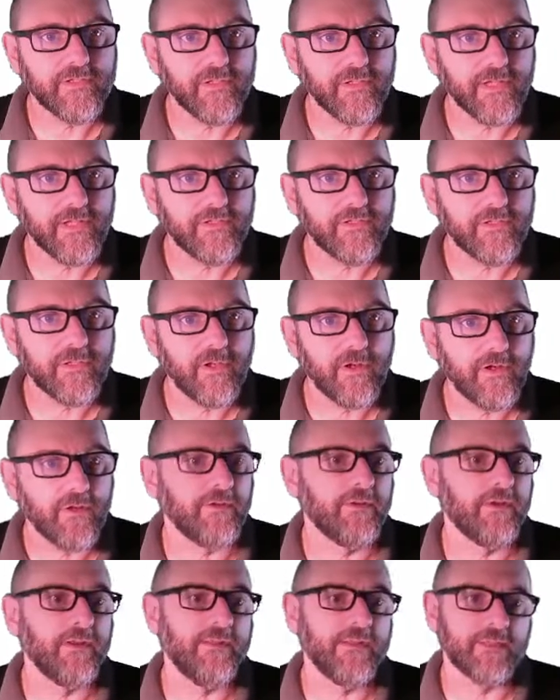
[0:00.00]
let's
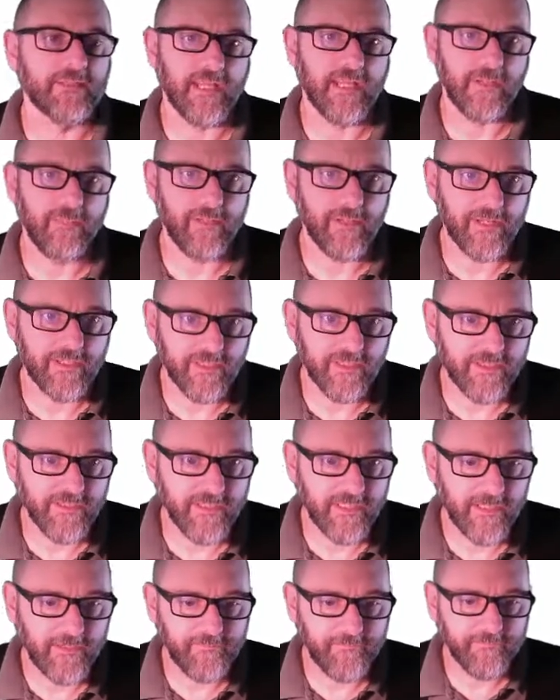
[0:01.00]
go in this table, I should
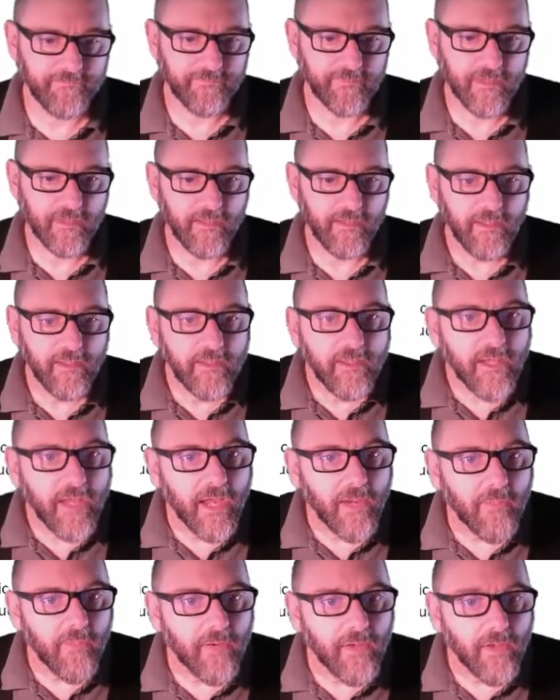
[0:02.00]
say.
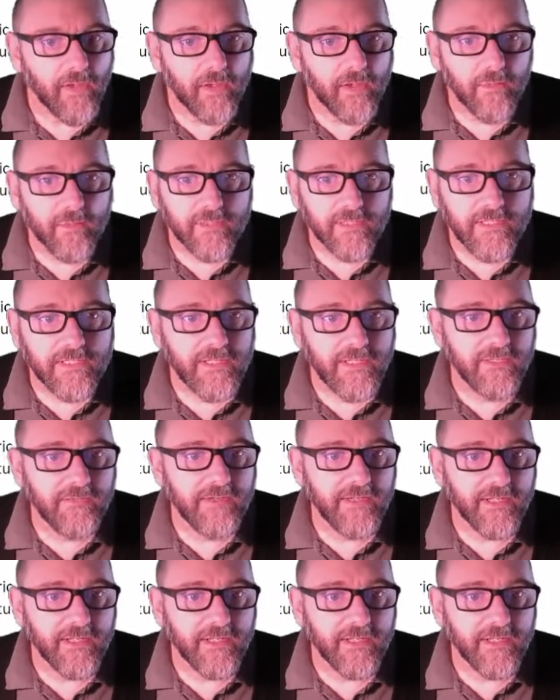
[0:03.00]
And we need to give it a